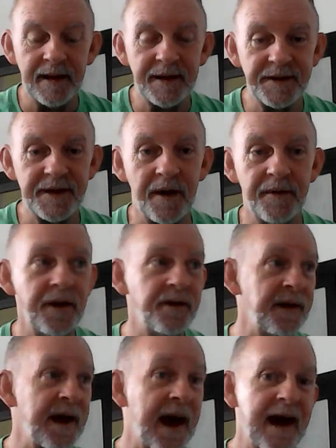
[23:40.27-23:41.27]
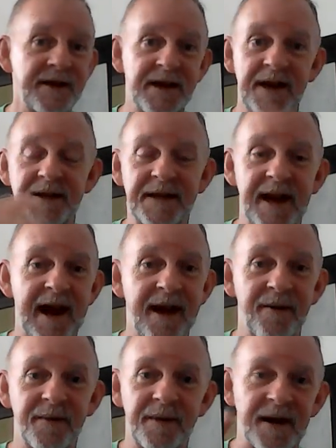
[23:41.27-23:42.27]
So you can digest that
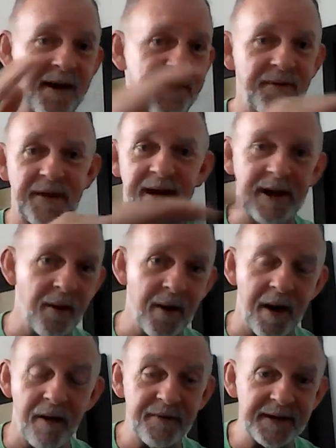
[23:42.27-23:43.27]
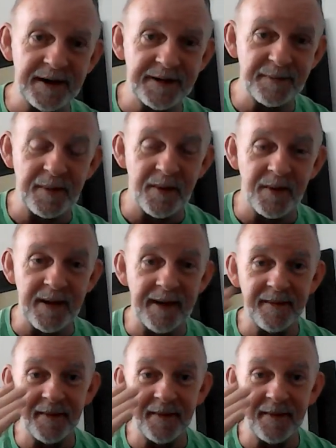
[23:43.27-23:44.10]
or cut the video off at this point.